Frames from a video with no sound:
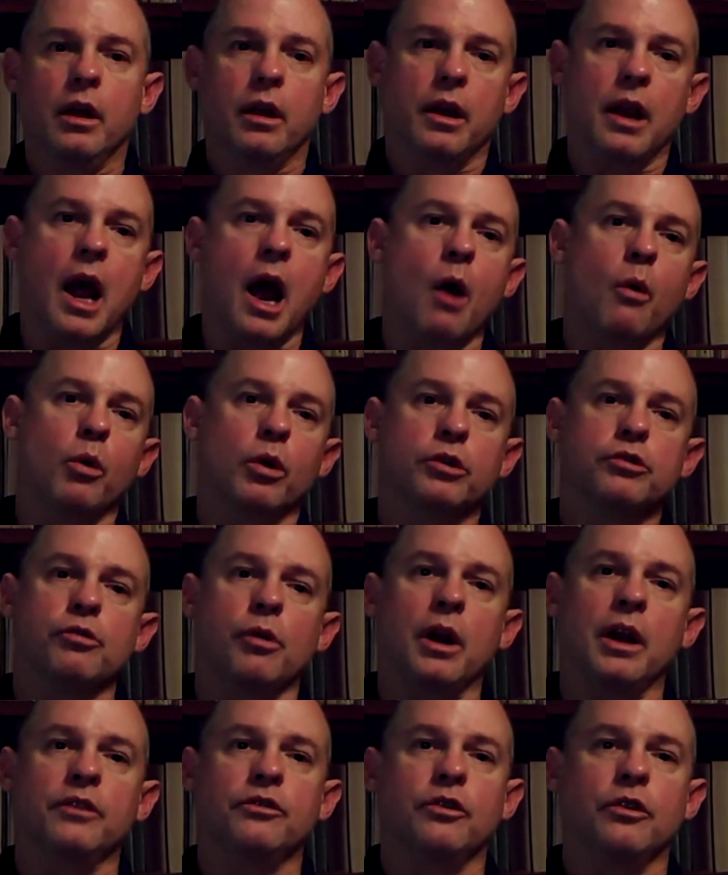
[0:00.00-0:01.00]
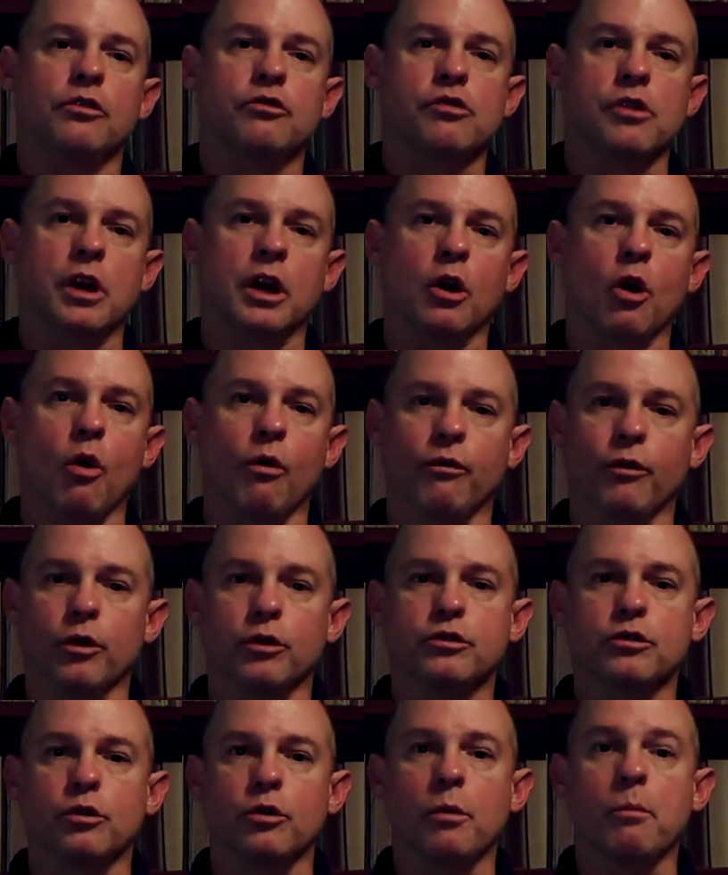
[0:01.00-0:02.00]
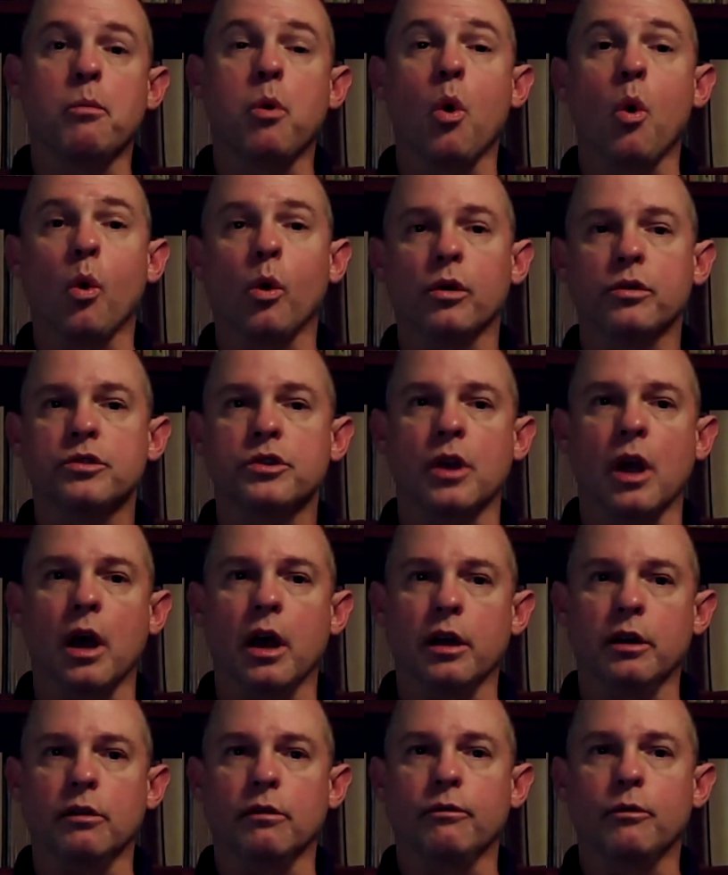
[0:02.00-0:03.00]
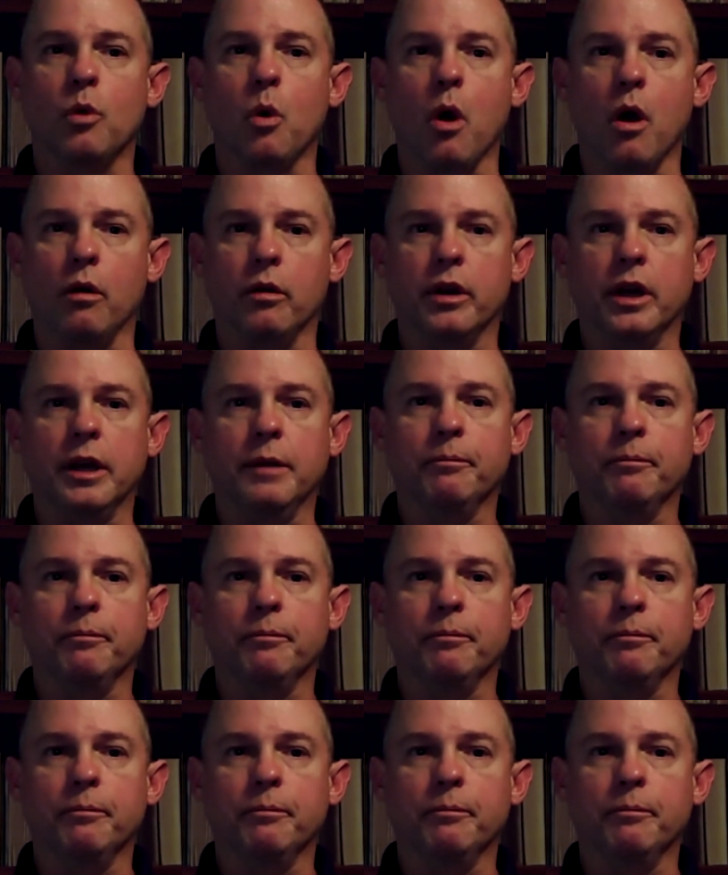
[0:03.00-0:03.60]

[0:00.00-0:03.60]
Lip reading: Now we're transitioning over to the poor side of quality.